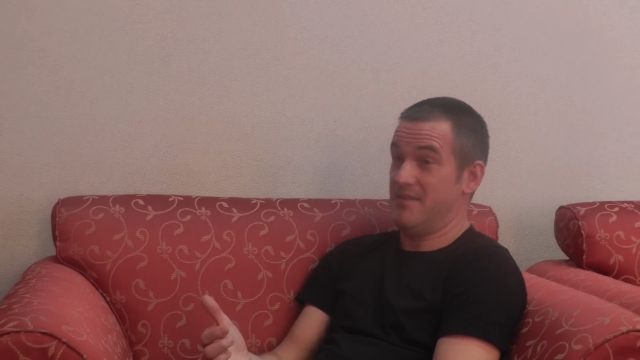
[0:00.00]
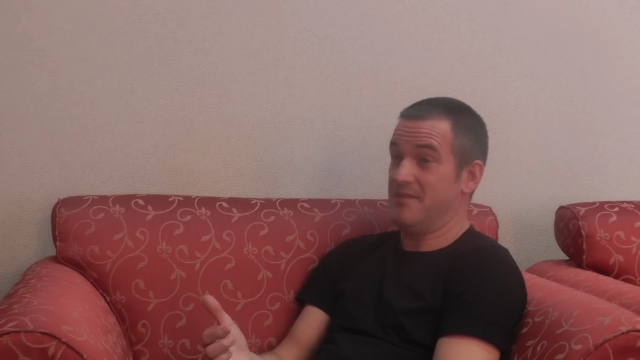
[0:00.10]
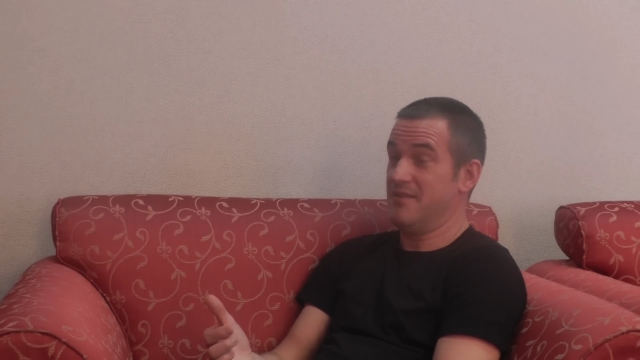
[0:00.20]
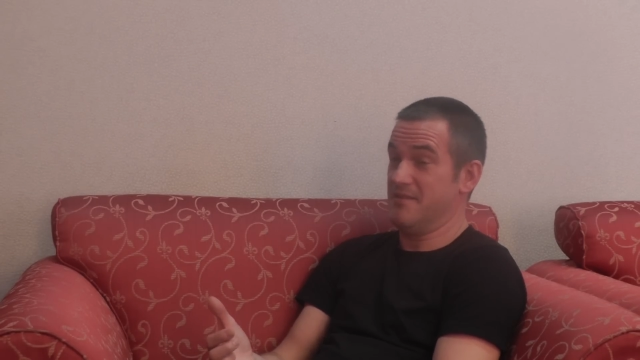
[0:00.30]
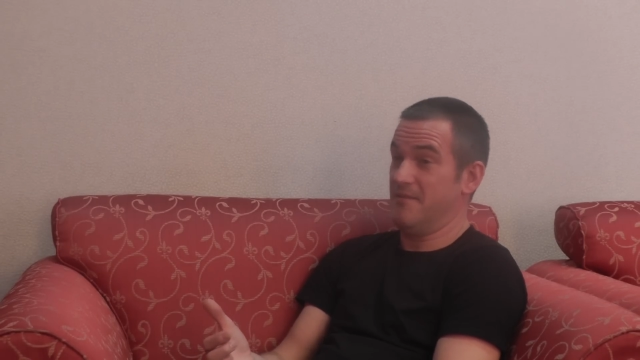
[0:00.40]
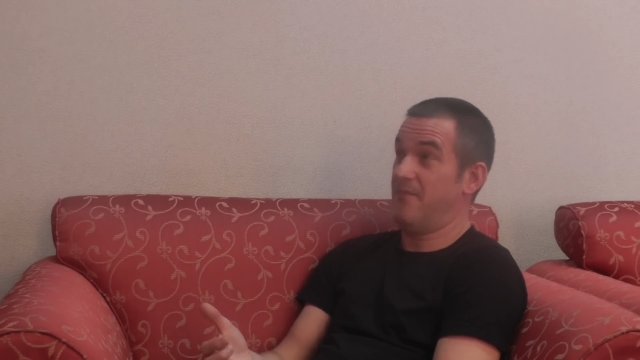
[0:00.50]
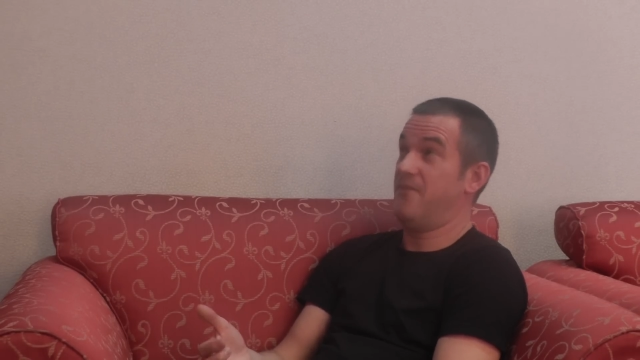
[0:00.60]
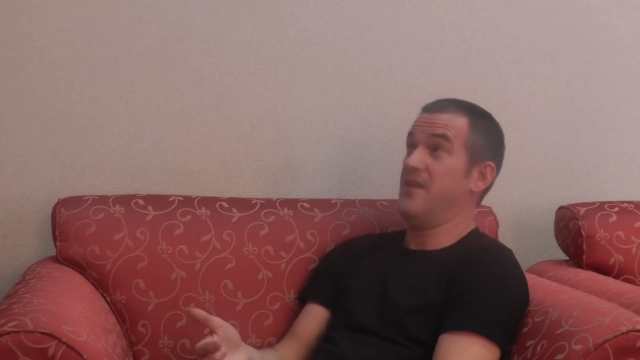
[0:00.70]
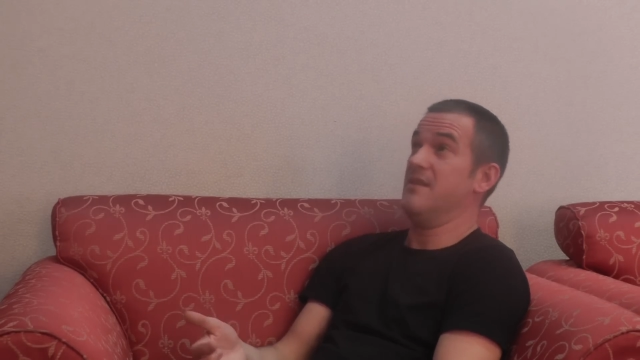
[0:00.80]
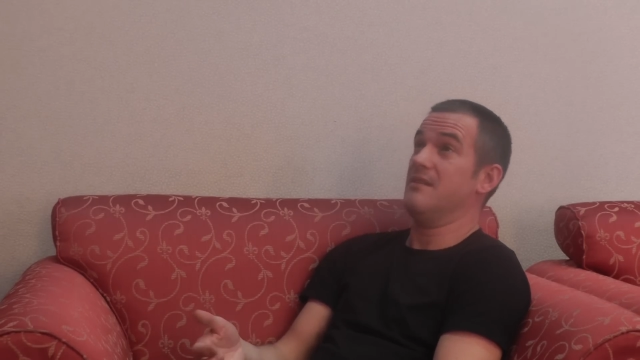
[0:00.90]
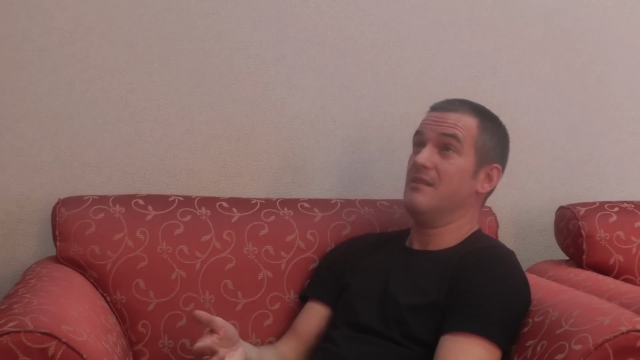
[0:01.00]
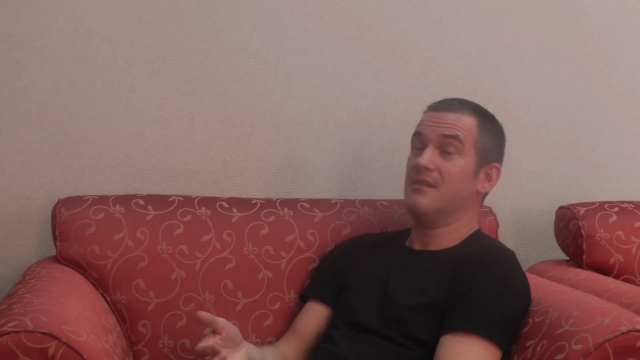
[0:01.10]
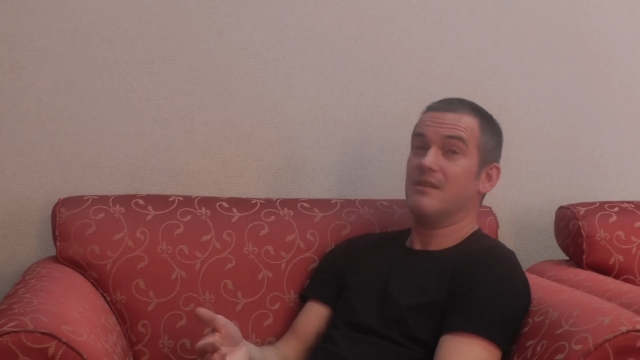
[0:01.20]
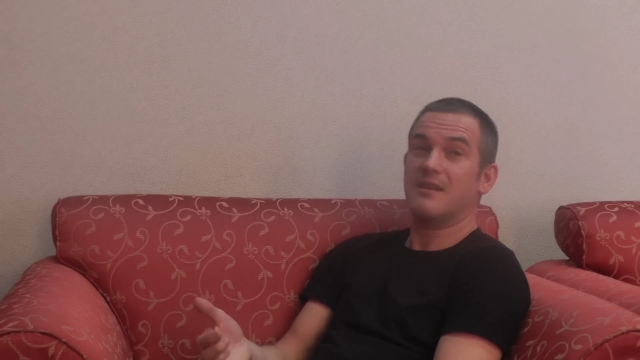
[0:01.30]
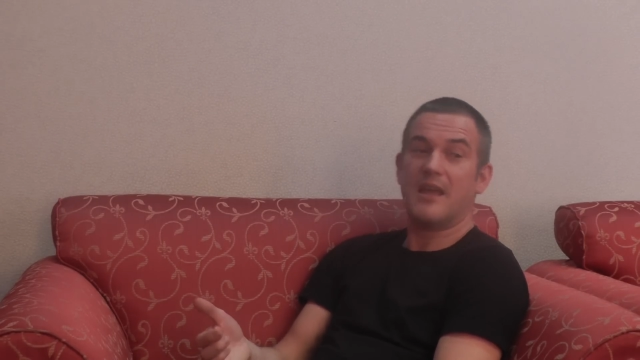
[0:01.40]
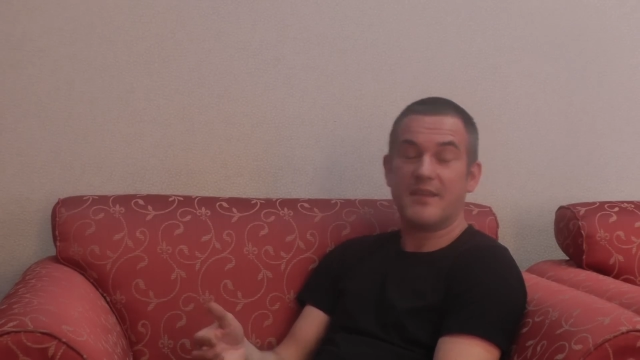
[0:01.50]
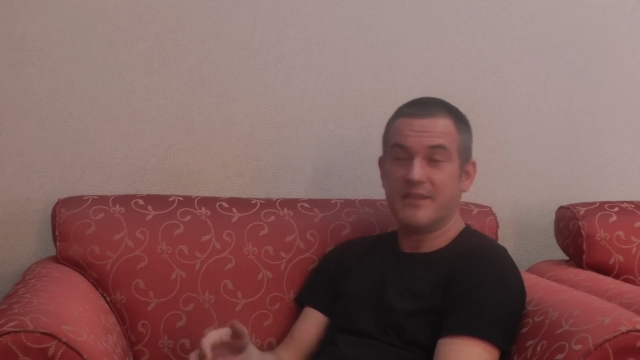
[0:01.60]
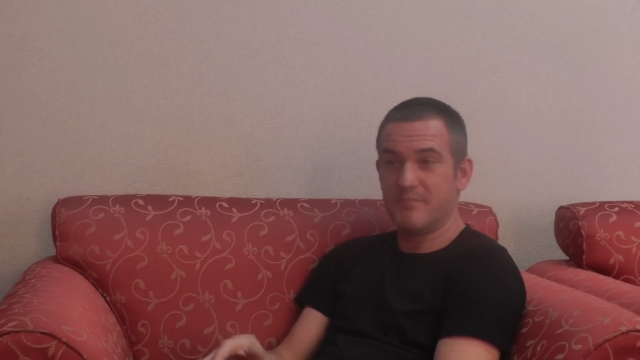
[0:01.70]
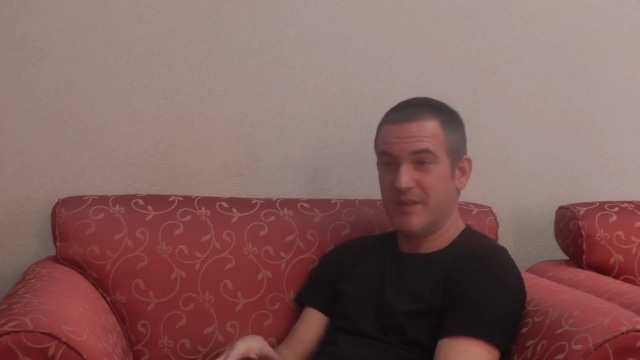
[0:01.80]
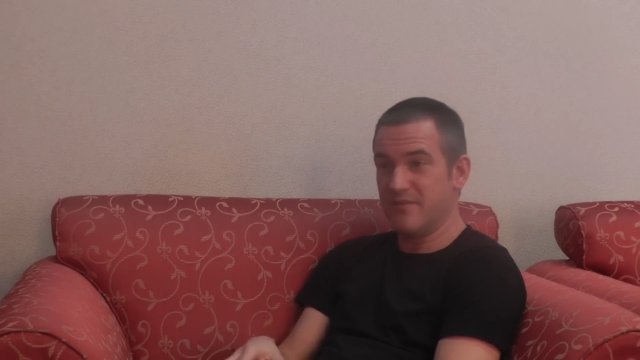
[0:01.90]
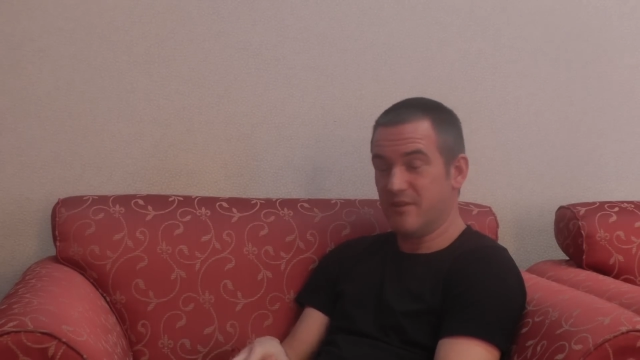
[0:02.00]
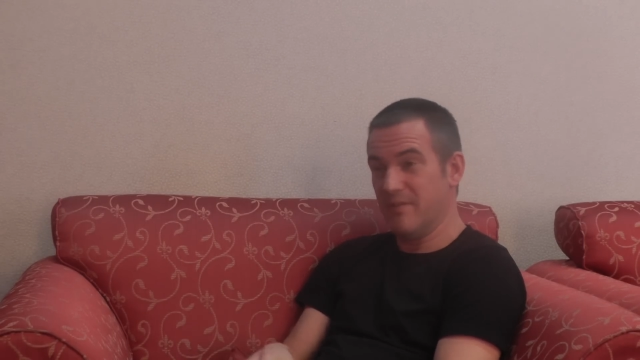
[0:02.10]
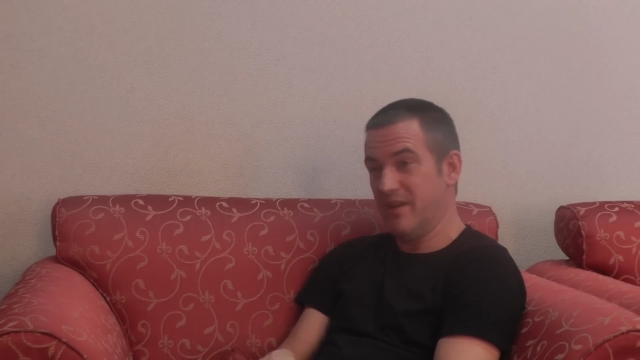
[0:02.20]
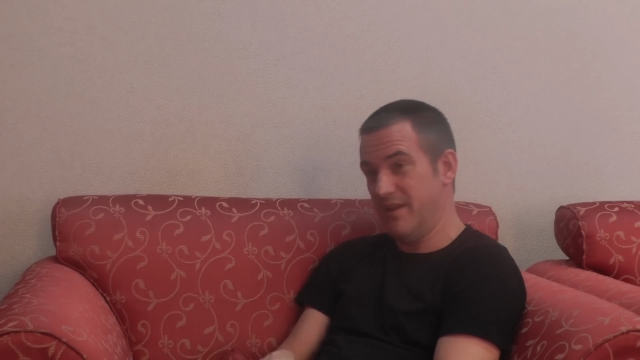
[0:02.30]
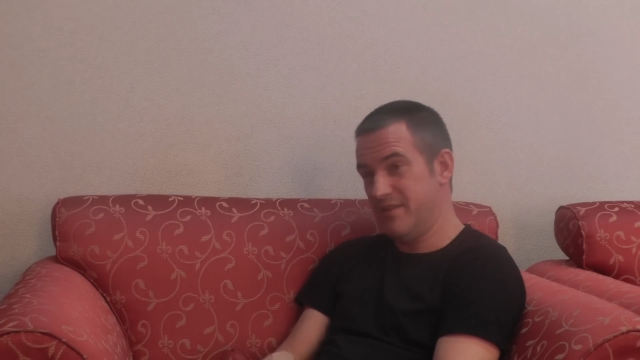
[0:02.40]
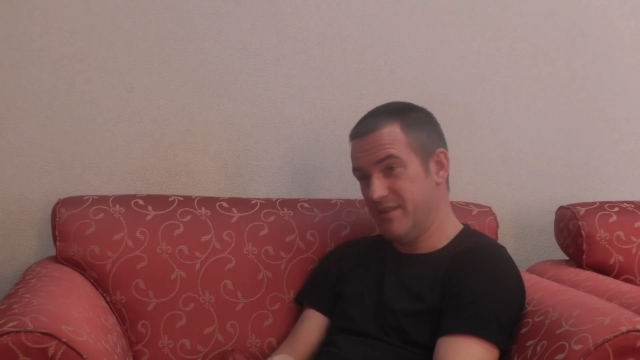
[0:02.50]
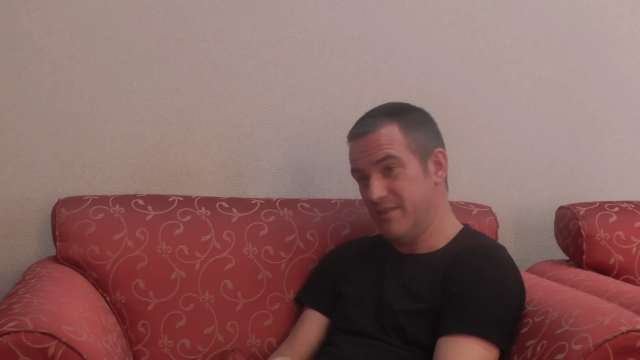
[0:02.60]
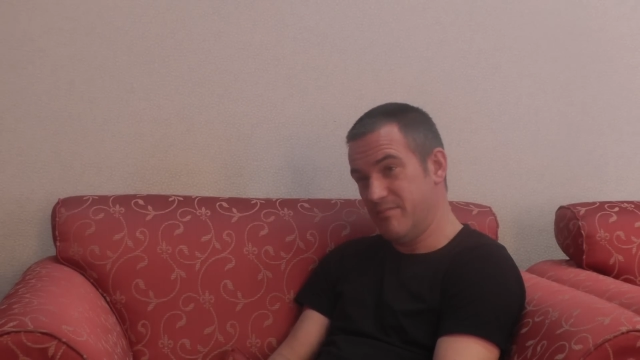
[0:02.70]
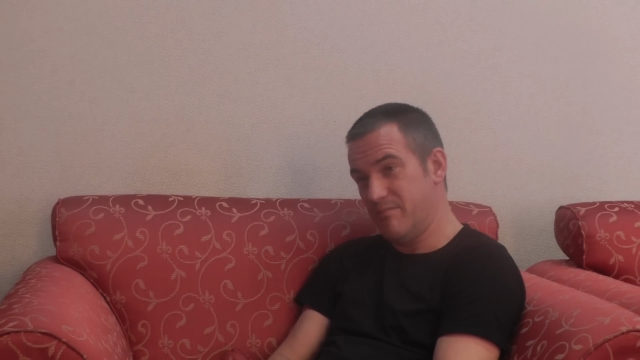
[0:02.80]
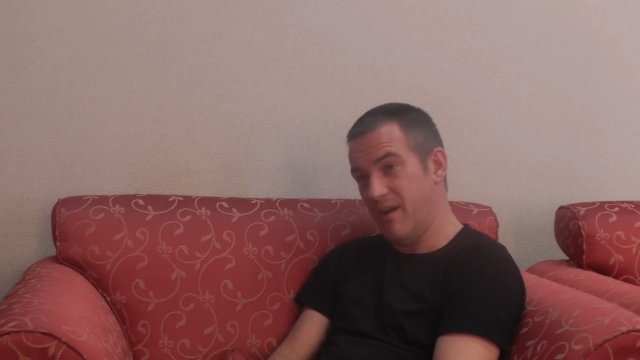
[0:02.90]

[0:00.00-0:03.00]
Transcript: It doesn't feel like it's been dominated